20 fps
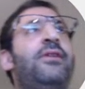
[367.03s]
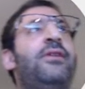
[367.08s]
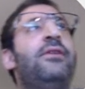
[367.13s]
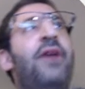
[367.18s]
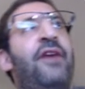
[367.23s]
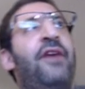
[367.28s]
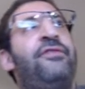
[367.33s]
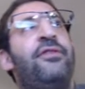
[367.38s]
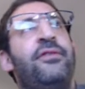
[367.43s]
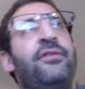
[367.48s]

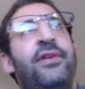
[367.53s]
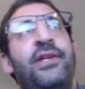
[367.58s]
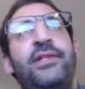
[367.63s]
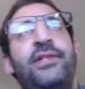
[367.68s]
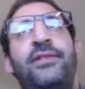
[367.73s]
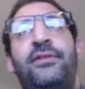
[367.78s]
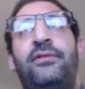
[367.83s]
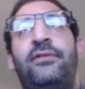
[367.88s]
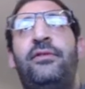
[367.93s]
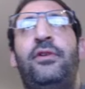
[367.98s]
After this,
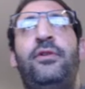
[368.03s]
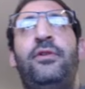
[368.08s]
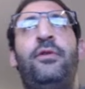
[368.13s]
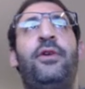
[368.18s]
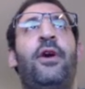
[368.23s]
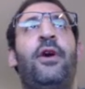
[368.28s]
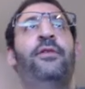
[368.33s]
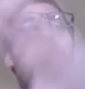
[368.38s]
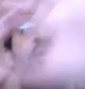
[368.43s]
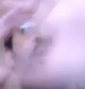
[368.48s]
you
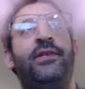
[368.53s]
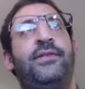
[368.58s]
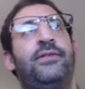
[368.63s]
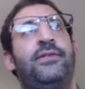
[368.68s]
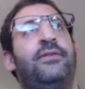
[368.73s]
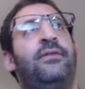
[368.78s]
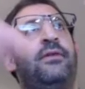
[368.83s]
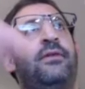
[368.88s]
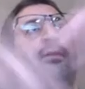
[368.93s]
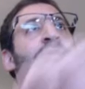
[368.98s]
got
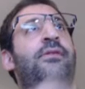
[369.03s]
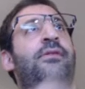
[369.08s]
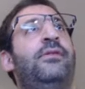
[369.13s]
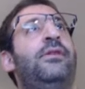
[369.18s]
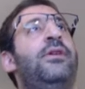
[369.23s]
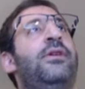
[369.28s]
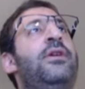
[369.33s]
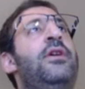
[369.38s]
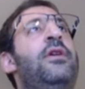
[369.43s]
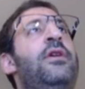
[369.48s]
this
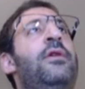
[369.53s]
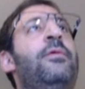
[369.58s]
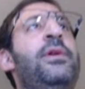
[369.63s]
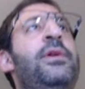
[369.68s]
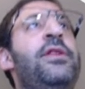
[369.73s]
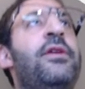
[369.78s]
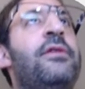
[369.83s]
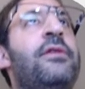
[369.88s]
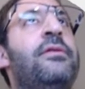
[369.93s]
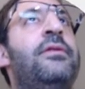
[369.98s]

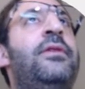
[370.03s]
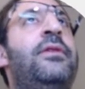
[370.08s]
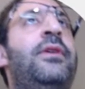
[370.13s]
window,